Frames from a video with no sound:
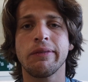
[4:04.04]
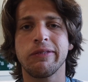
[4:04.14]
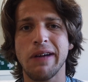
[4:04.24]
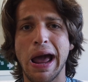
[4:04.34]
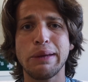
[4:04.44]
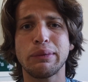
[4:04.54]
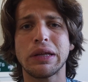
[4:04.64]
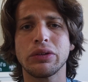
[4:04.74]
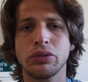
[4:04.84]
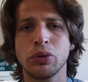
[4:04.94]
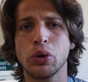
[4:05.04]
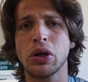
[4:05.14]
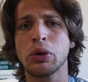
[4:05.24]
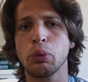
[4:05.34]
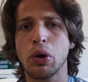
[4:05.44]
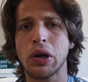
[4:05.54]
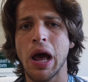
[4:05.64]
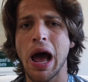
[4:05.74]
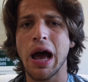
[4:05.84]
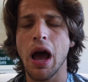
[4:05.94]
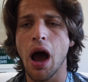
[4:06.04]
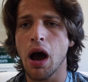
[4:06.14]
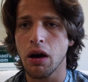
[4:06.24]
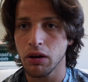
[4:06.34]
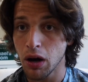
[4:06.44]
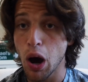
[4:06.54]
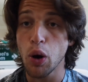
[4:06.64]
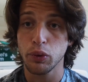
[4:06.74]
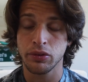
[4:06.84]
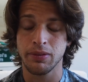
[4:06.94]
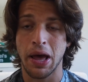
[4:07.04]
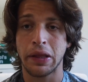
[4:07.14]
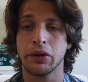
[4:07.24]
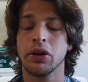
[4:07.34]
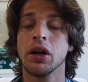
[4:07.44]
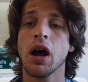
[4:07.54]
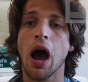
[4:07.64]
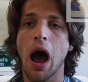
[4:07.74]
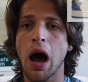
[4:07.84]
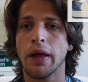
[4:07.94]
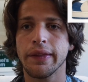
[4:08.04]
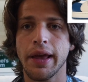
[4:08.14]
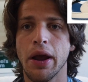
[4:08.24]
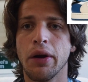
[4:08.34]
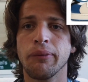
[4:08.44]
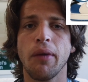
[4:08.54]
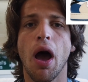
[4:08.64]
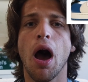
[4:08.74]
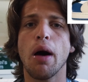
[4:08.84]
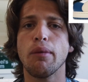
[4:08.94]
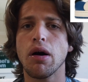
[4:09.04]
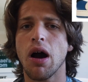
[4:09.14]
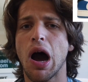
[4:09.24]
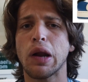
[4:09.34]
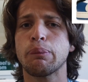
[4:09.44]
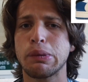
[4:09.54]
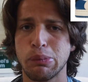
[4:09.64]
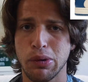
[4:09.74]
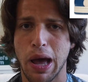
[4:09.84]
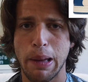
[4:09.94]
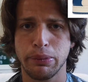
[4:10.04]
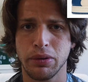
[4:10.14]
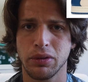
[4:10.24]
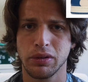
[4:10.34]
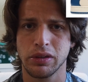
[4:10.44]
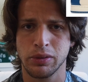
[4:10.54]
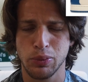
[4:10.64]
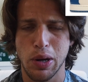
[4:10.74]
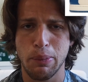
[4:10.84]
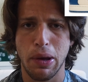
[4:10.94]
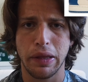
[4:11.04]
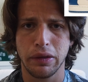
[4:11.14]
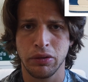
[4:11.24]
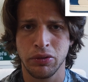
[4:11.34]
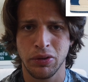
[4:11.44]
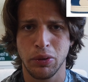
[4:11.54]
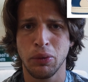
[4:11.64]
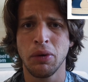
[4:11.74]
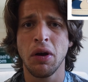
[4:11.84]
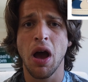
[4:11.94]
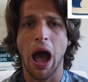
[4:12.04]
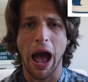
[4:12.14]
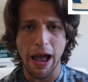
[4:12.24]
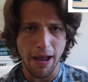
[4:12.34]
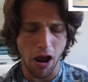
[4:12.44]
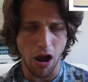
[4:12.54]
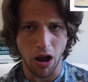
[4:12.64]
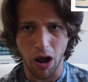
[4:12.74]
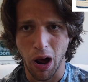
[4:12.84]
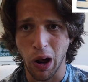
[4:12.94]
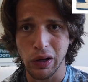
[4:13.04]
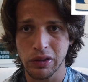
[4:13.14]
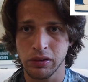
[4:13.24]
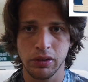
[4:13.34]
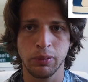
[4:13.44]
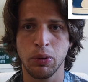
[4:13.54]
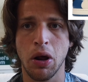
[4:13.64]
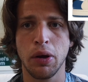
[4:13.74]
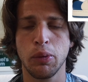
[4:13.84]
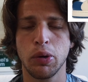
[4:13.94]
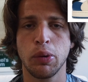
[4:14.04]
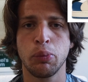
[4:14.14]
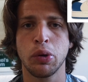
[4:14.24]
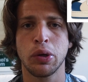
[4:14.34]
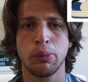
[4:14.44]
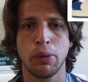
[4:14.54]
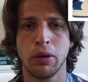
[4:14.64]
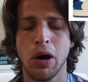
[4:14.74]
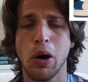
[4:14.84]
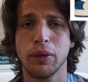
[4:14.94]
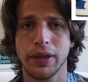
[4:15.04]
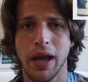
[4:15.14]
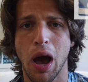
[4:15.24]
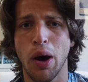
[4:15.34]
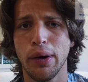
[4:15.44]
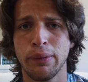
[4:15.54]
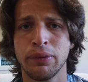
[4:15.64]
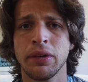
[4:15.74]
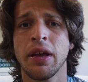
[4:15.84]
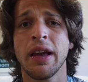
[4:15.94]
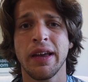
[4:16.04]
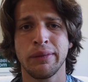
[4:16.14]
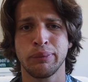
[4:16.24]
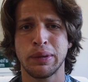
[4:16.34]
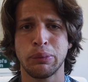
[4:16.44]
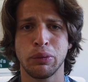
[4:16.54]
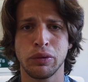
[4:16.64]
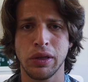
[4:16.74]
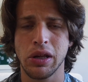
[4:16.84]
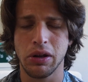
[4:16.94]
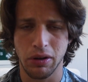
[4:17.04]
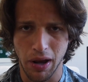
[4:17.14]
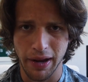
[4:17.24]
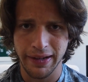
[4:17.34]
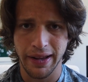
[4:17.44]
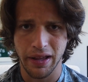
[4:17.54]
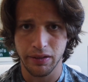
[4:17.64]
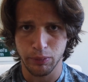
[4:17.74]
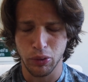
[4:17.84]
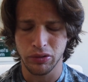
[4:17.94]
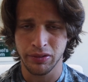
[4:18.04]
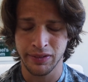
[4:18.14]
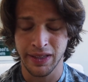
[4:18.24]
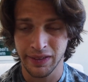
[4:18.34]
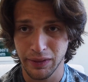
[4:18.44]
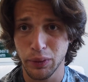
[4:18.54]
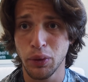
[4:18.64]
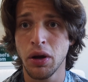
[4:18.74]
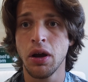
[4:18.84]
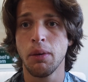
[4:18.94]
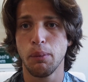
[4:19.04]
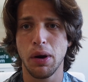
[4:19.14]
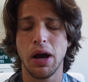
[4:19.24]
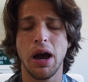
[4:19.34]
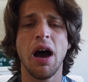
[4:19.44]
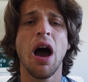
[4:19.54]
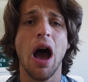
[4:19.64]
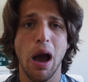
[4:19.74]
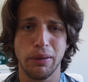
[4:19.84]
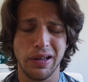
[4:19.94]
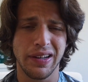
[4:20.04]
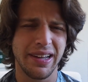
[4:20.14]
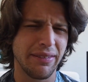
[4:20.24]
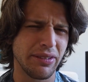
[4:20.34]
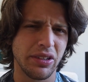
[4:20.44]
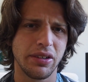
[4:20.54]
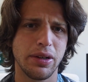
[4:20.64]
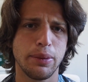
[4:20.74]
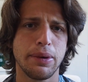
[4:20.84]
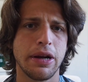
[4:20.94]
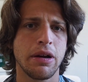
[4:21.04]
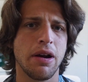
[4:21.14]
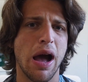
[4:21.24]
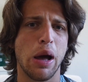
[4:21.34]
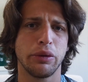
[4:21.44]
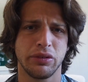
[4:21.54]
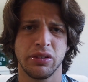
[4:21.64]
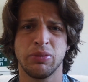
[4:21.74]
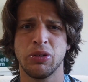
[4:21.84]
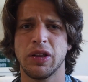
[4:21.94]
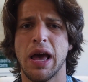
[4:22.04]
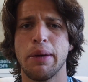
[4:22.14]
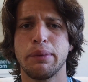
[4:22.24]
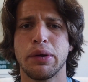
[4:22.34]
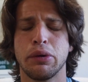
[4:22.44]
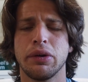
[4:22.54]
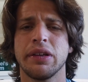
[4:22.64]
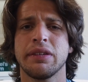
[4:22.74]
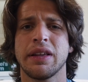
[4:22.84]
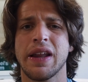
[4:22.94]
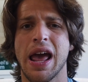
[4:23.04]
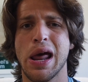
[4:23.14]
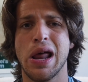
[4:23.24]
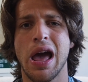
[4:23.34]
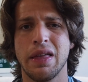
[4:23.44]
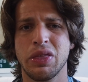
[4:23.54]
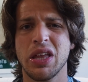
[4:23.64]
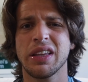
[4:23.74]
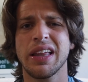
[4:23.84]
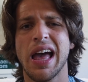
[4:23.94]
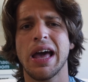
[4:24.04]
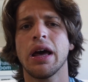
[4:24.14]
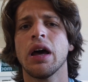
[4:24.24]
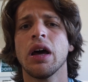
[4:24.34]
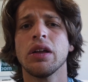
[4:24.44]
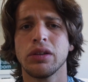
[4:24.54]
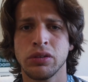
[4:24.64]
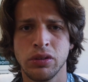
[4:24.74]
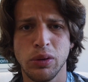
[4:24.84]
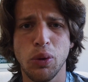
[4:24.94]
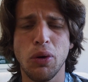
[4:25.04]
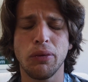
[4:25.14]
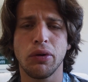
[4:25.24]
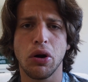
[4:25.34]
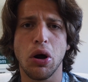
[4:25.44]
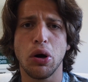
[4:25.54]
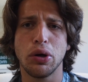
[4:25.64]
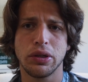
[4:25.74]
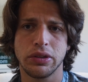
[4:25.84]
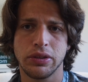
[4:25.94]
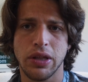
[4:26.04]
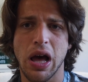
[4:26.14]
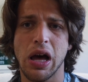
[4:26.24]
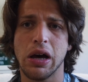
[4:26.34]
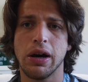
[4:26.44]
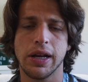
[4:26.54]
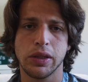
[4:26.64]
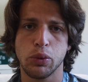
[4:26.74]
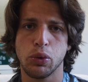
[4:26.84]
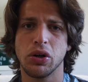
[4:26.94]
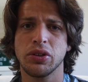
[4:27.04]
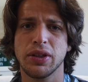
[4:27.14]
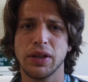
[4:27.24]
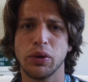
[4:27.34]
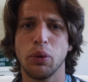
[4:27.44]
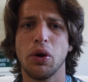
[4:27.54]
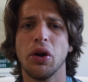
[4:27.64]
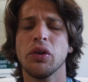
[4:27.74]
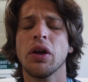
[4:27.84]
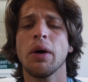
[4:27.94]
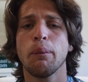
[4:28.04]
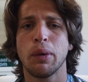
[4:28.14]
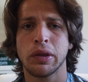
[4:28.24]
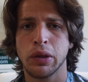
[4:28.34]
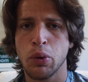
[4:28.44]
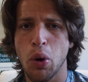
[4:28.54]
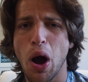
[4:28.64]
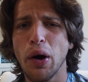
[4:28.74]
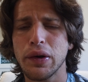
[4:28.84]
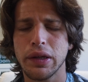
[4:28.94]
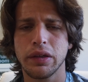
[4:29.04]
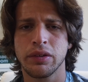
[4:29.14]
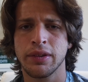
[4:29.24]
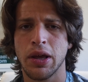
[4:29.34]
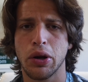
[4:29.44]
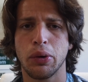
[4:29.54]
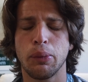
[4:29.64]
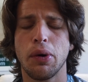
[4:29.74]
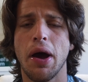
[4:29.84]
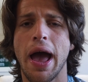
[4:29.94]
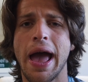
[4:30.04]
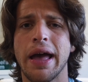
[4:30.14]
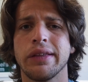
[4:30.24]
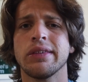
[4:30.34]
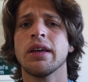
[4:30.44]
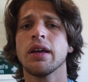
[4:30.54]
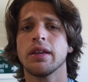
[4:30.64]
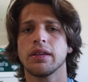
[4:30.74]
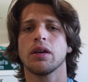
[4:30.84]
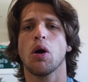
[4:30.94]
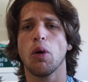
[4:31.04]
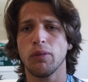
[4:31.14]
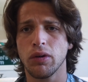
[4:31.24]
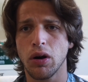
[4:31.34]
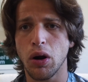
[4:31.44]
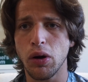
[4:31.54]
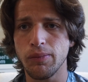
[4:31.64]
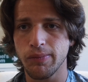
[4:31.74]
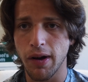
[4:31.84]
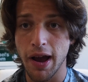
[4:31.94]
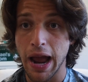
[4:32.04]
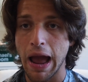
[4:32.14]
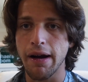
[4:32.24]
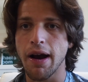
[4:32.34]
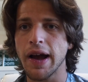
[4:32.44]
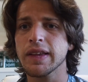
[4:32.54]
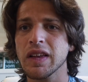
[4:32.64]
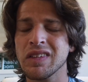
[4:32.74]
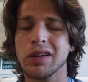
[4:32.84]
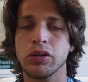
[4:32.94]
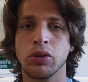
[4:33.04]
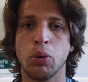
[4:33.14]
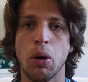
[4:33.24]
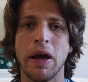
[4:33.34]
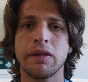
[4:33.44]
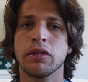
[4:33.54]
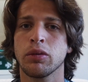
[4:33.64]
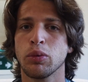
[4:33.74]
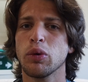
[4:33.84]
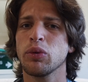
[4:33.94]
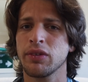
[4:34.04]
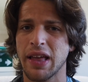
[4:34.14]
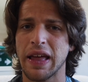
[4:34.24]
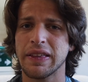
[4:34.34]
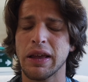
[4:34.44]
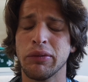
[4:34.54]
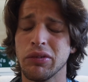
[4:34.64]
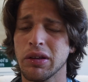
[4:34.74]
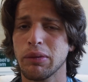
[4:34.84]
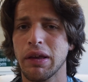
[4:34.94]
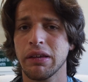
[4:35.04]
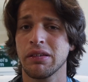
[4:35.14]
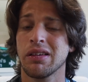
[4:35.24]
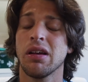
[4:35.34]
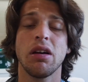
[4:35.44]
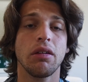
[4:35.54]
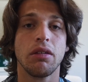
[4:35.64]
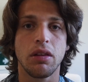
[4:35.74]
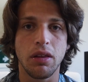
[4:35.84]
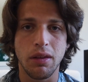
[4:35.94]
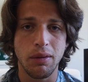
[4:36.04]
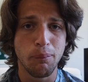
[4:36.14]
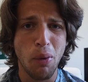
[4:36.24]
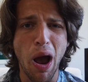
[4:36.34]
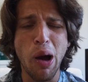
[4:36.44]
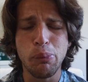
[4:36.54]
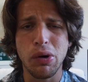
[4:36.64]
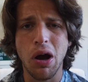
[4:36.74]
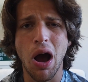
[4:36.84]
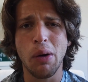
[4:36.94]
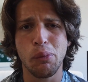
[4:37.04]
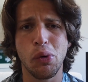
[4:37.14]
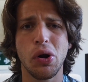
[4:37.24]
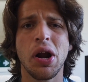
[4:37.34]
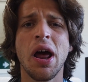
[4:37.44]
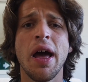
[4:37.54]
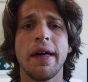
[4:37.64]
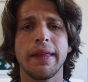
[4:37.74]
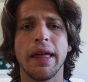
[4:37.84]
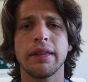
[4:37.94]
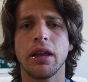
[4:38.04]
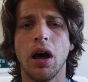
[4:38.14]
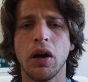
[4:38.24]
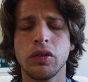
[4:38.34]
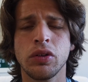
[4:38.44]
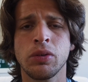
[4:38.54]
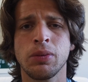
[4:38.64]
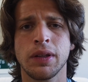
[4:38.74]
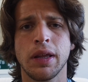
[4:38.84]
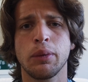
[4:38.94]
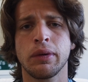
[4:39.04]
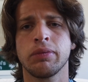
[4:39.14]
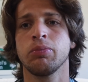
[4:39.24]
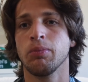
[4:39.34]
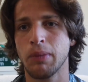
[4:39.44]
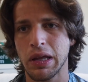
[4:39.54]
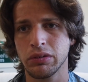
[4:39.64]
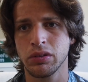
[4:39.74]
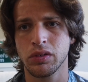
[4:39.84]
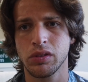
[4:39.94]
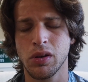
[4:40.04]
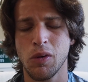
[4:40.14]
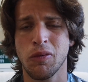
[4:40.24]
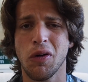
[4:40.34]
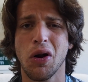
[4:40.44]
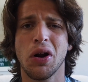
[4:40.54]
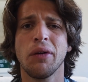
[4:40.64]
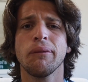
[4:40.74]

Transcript: Fragment Jordan 1 Lows on there. A lot of people absolutely swear by the shoe. I honestly probably would have put it below the Olives if people didn't like it as much as they do, but I'm gonna give it a little bit of clout just for that mere reason. And I think that the shoe overall is not like the worst thing in the world, but the quality is terrible. And the overall, like, I like that there's a white swoosh that definitely makes it pop a lot more than the other three that we've mentioned so far.